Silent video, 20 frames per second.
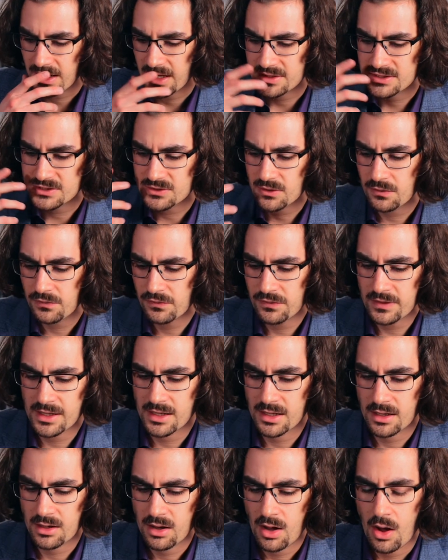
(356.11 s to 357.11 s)

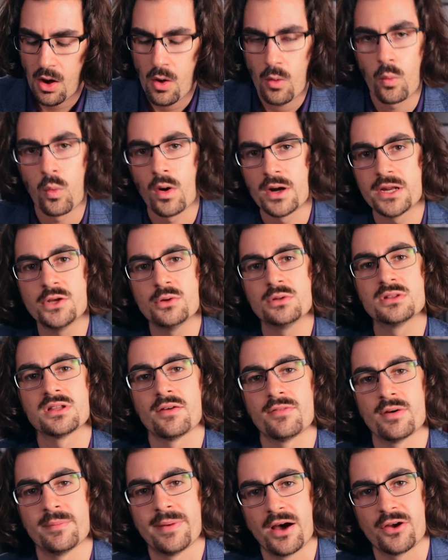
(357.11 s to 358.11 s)
Sophia, what do you
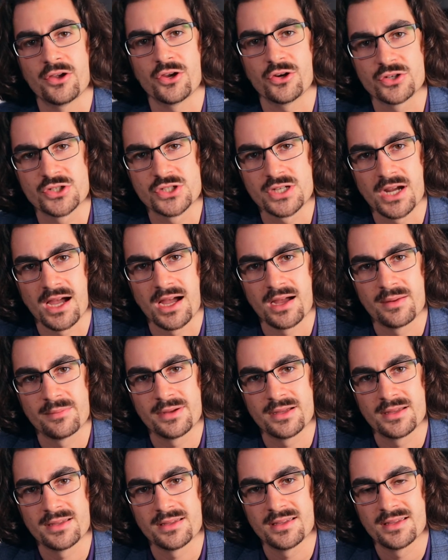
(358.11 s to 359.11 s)
love about your job?
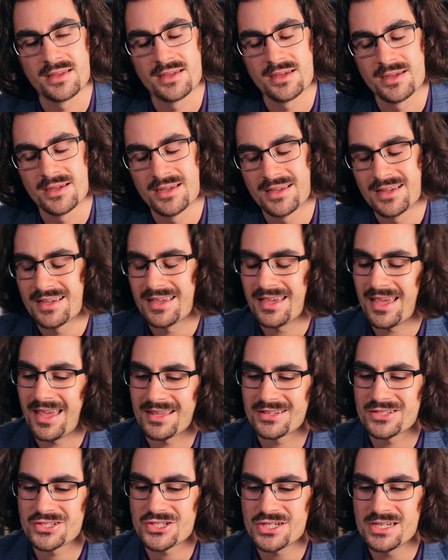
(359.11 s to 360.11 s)

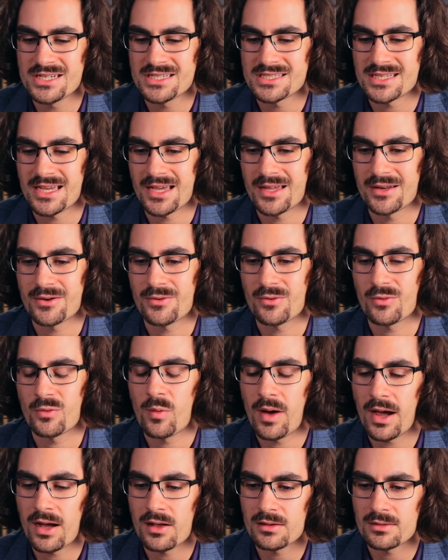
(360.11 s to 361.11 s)
And she said,
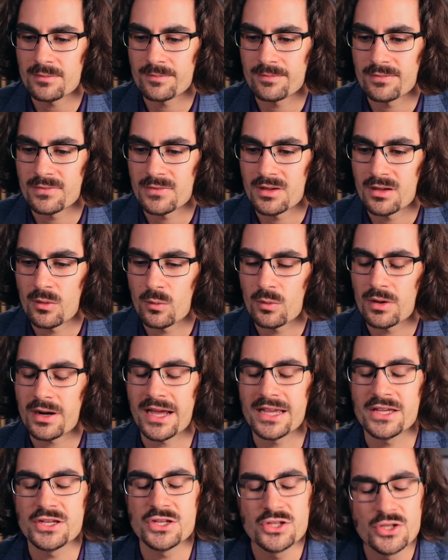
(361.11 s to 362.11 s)
well, what I
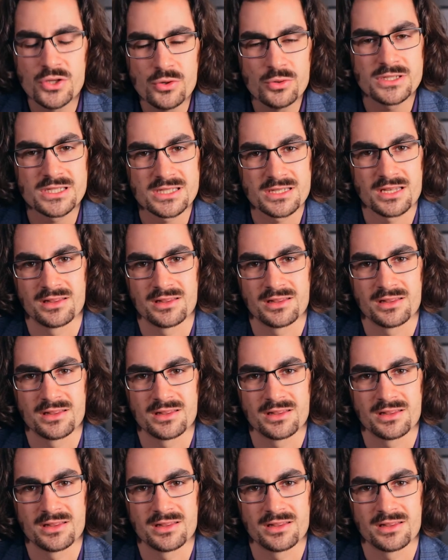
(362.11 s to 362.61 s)
used to